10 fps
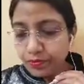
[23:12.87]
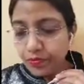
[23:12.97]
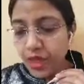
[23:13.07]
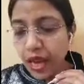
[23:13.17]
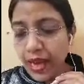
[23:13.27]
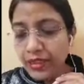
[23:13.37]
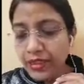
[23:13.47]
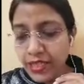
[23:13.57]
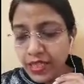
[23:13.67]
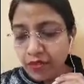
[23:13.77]
And this
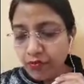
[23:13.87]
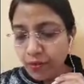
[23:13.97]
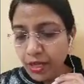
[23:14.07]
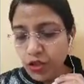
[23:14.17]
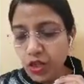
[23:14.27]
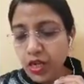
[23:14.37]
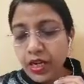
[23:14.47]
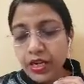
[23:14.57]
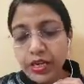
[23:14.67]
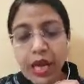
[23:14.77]
information
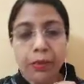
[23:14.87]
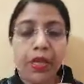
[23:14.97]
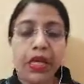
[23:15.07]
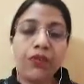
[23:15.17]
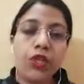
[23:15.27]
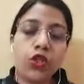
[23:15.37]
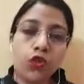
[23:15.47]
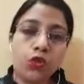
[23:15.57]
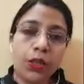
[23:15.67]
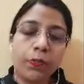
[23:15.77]
can be given to the
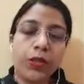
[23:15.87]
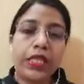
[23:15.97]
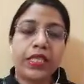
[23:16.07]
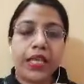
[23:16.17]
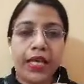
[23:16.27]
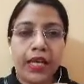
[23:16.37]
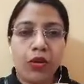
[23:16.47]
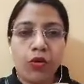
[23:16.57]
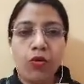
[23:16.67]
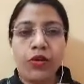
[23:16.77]
police
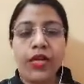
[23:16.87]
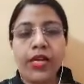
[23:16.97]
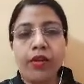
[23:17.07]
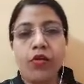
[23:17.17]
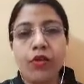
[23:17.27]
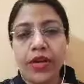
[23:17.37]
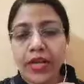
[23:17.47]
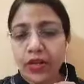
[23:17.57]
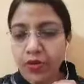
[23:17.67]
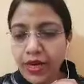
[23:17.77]
orally or in
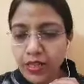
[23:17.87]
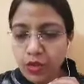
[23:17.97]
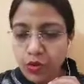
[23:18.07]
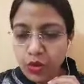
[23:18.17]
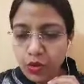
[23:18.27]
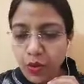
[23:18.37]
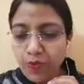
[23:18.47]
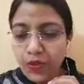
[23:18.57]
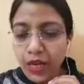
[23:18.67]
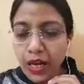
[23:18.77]
writing also.
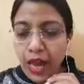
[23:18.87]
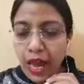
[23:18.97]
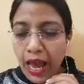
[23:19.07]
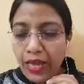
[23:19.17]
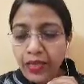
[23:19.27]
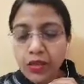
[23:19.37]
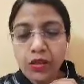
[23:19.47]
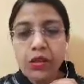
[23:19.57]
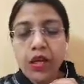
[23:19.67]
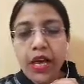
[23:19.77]
And
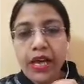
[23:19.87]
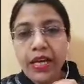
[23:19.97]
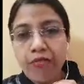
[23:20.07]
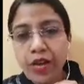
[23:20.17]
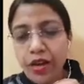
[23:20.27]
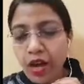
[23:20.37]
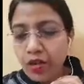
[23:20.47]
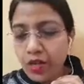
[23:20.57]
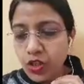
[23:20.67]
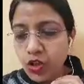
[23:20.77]
an FIR is
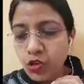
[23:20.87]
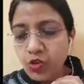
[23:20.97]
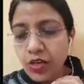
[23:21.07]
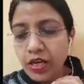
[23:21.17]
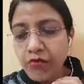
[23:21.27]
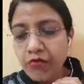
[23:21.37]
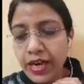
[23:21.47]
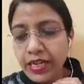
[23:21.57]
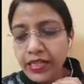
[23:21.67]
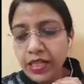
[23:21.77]
usually filed
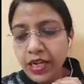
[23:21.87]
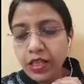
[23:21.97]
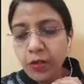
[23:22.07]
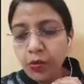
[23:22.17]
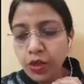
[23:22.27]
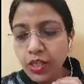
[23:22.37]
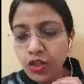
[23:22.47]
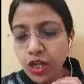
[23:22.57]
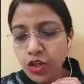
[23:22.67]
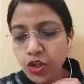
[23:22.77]
in the police
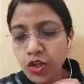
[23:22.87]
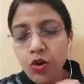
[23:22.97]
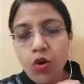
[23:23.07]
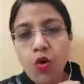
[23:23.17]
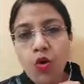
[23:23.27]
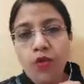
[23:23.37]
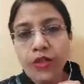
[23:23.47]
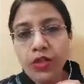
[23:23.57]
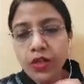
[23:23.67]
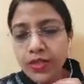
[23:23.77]
station of the
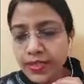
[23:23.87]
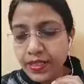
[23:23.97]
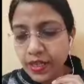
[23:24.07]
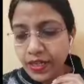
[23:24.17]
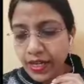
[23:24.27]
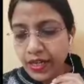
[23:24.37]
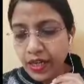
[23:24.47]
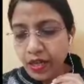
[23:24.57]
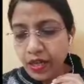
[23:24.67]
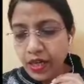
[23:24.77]
concerned area
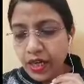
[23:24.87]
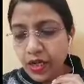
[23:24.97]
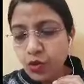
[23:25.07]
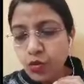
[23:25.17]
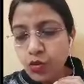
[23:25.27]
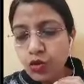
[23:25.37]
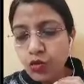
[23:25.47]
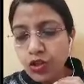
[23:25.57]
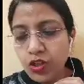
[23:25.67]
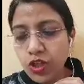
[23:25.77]
in whose
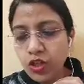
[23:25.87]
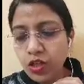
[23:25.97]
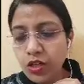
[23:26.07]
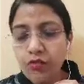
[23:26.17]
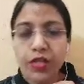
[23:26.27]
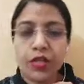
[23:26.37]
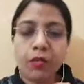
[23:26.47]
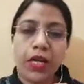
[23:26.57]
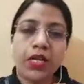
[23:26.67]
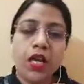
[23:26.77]
jurisdiction the offence, means
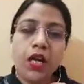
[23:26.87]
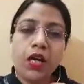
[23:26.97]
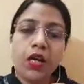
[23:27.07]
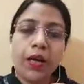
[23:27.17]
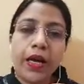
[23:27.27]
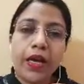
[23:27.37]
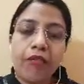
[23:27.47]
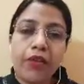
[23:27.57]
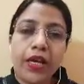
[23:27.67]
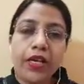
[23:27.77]
an
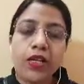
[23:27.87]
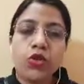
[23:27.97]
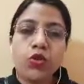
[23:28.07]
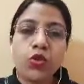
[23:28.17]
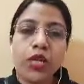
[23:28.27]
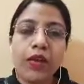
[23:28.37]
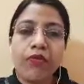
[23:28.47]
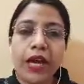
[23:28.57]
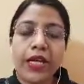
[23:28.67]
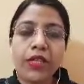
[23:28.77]
FIR is usually
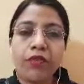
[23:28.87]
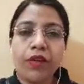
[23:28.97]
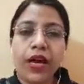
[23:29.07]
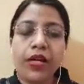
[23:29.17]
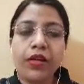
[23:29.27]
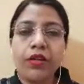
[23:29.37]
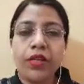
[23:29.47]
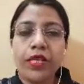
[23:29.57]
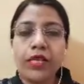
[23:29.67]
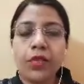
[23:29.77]
filed in the
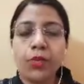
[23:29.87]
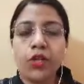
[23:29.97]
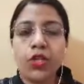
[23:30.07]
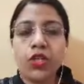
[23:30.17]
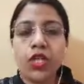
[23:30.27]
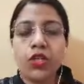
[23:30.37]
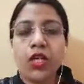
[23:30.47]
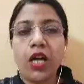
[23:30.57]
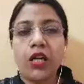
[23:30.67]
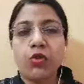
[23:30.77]
police station under
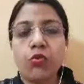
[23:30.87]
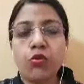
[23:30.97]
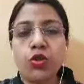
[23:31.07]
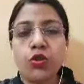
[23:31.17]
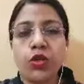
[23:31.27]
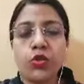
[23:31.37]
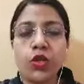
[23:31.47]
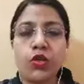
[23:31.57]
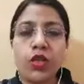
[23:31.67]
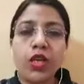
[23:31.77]
whose jurisdiction
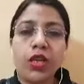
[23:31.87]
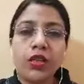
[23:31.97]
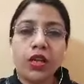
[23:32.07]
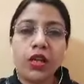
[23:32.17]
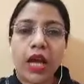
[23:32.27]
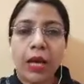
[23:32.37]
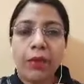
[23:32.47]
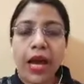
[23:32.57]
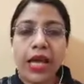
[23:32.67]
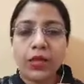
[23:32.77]
the crime has
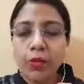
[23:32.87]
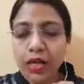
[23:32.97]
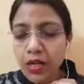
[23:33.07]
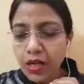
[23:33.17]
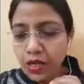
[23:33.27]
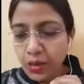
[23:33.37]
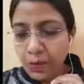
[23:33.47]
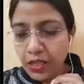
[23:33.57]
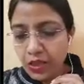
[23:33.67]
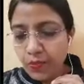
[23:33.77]
been committed.
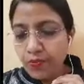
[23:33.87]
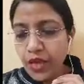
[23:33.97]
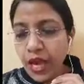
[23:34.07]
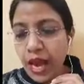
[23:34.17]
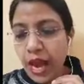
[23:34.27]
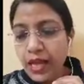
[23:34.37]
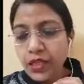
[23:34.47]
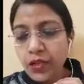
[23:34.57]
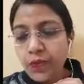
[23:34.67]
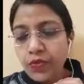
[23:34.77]
And
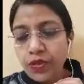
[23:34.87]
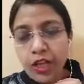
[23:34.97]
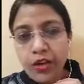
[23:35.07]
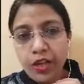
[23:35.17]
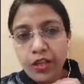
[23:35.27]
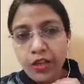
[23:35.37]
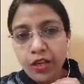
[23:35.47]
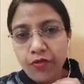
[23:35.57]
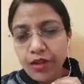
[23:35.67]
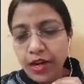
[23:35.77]
in the
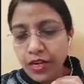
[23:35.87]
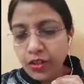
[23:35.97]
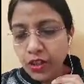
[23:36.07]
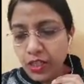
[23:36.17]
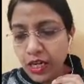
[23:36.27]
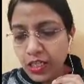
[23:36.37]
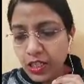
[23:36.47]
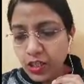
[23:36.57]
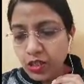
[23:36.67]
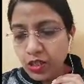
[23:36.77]
FIR, the
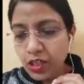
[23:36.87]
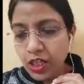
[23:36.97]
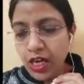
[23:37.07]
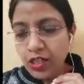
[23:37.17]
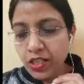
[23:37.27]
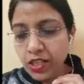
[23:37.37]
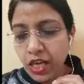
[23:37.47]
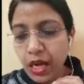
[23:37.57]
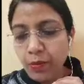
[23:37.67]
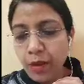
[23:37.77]
date, the time
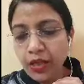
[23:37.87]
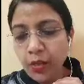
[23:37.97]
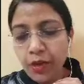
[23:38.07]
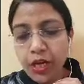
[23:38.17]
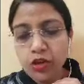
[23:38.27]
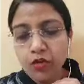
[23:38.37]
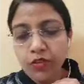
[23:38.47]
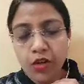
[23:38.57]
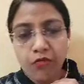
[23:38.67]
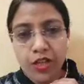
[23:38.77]
and the place of the
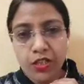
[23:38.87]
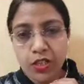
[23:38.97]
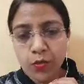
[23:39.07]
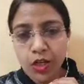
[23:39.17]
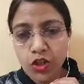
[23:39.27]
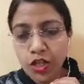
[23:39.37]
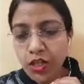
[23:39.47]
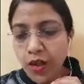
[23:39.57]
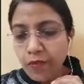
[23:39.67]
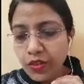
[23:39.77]
offence is mentioned.
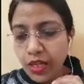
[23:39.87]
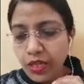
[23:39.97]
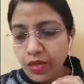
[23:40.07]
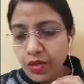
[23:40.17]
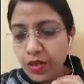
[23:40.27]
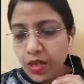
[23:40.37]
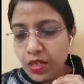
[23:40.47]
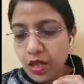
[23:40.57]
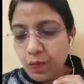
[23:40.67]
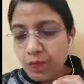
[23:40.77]
Then some
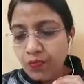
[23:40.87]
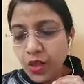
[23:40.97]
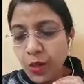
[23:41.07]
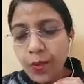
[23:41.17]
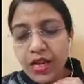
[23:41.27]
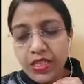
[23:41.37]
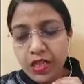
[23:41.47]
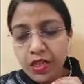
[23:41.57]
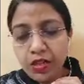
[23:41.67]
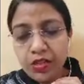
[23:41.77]
basic
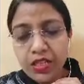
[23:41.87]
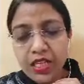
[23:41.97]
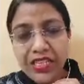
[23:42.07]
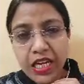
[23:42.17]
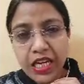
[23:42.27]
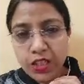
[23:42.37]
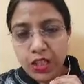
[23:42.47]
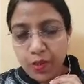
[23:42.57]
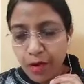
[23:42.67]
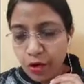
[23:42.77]
details
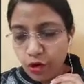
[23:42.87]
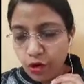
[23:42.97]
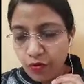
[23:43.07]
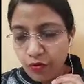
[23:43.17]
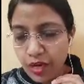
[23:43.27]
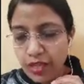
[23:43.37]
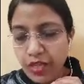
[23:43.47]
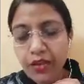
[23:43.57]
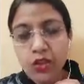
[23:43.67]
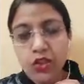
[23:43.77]
about the offence and the
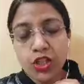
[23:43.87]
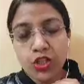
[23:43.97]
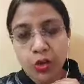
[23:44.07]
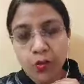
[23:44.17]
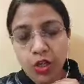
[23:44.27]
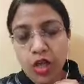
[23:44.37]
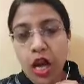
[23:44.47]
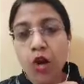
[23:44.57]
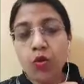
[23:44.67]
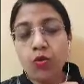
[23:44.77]
description how
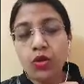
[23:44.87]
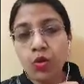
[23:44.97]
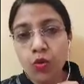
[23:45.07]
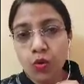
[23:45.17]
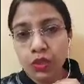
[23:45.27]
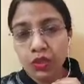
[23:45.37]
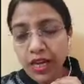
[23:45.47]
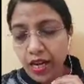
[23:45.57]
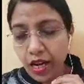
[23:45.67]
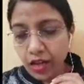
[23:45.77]
the whole thing
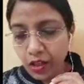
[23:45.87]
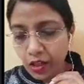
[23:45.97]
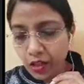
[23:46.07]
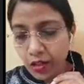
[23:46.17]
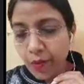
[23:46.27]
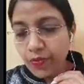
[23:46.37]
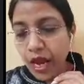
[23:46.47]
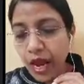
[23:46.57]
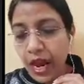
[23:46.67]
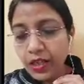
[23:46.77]
occurred.
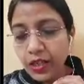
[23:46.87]
And